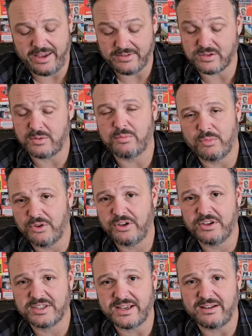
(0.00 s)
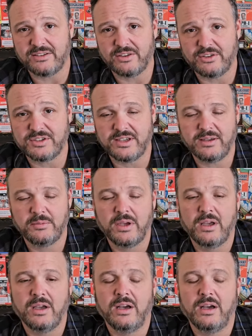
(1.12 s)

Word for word: They have some really good talent on their team,